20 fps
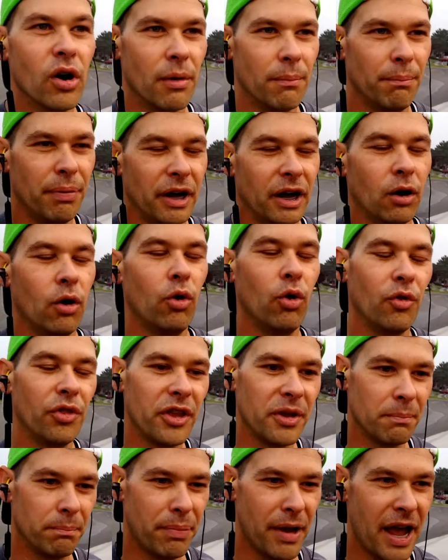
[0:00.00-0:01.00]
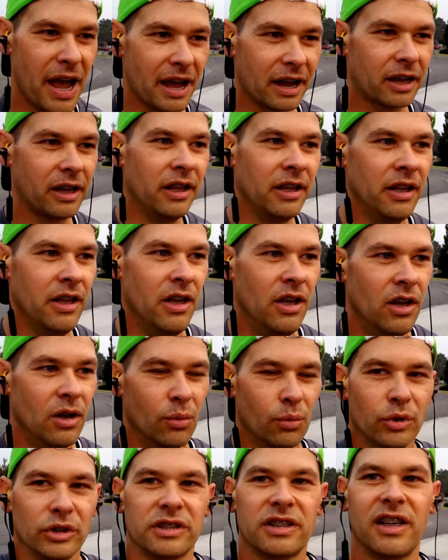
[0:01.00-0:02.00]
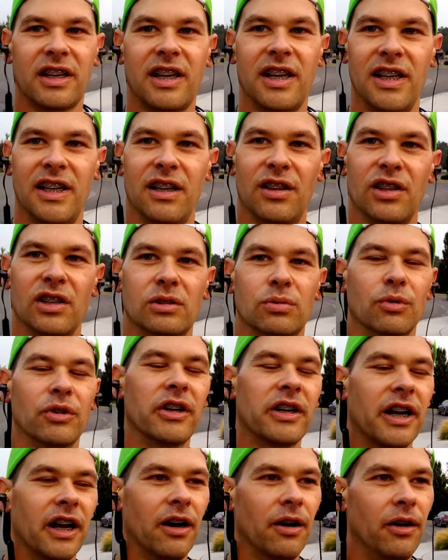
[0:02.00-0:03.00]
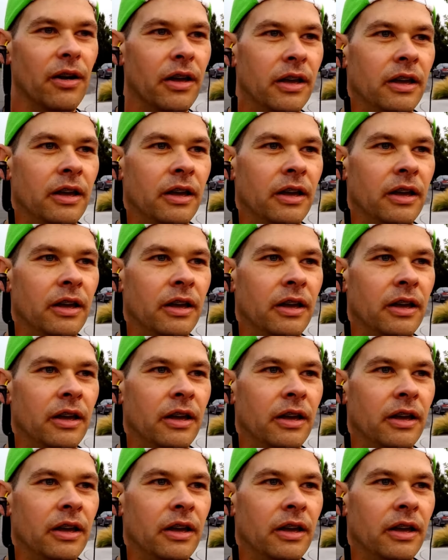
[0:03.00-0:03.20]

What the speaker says: but holding back was the key to this workout.